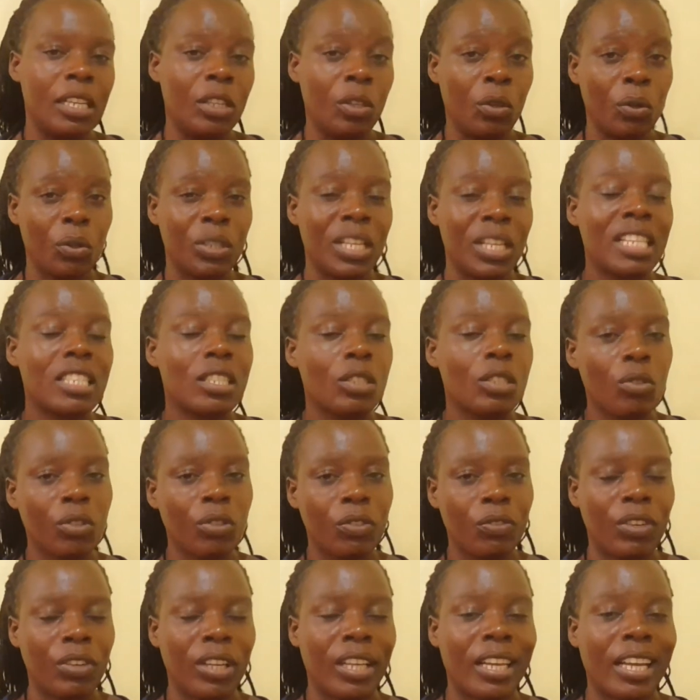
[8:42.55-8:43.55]
No, that's
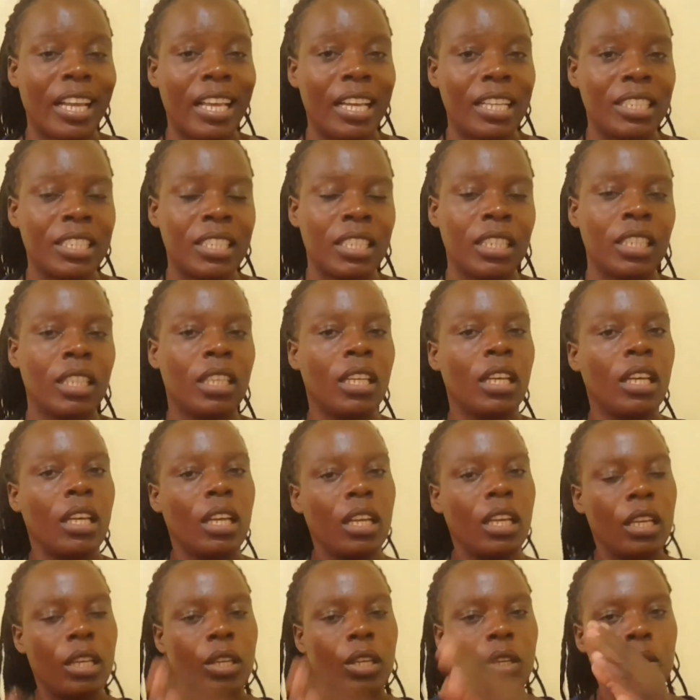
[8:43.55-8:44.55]
not variety.
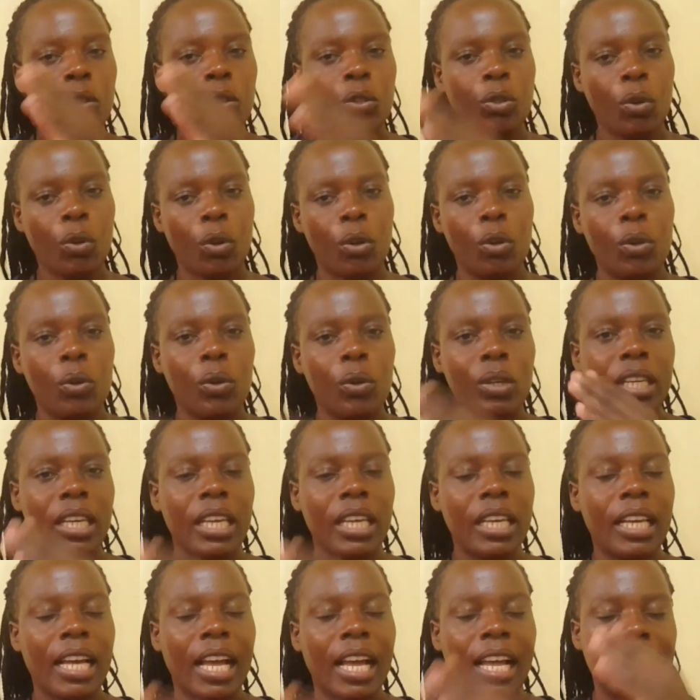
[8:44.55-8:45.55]
You're
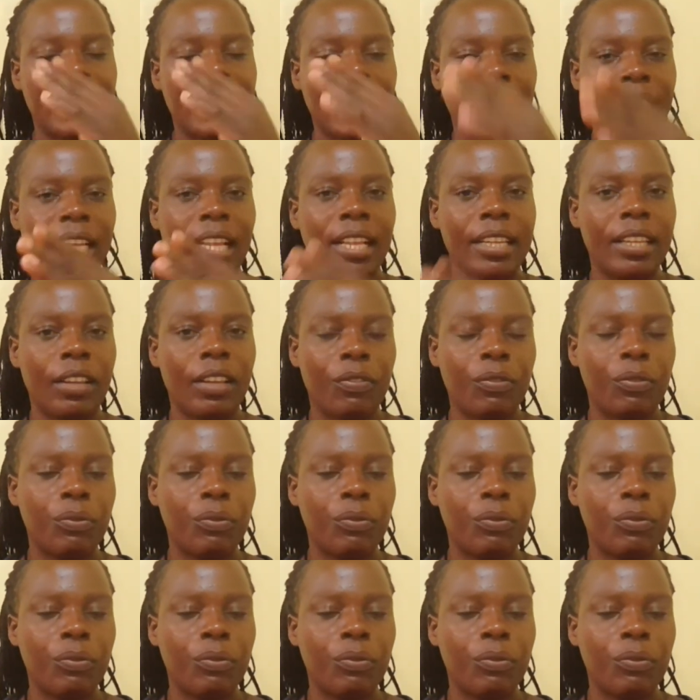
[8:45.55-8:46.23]
looking at another